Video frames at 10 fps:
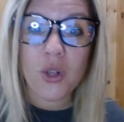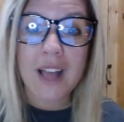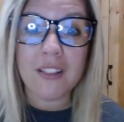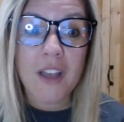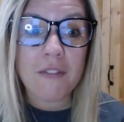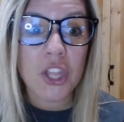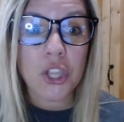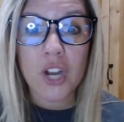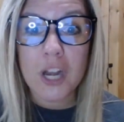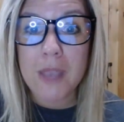I love that
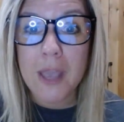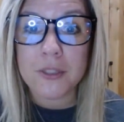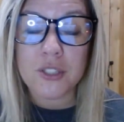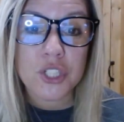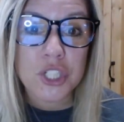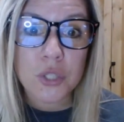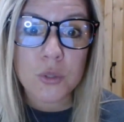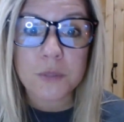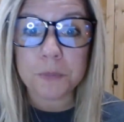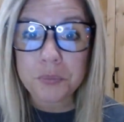you're going to be able to
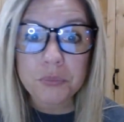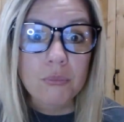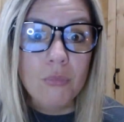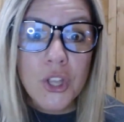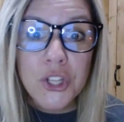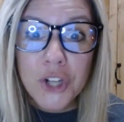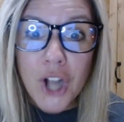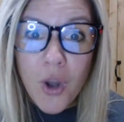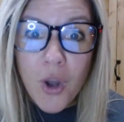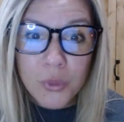choose your
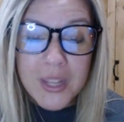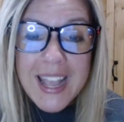own.